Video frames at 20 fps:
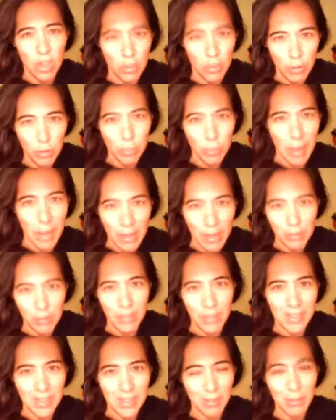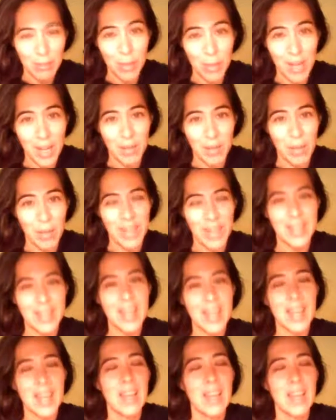backwards everywhere I went,
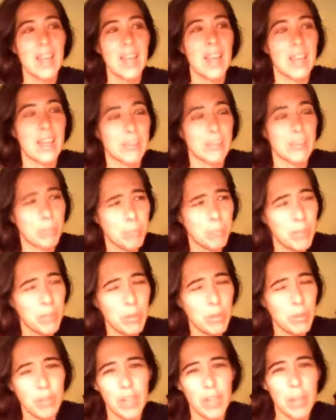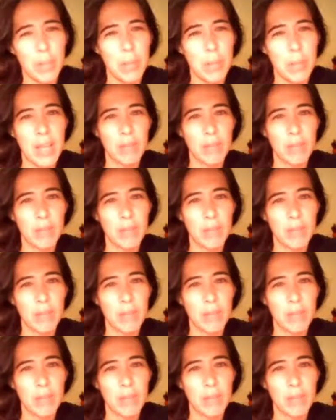and it was very painful.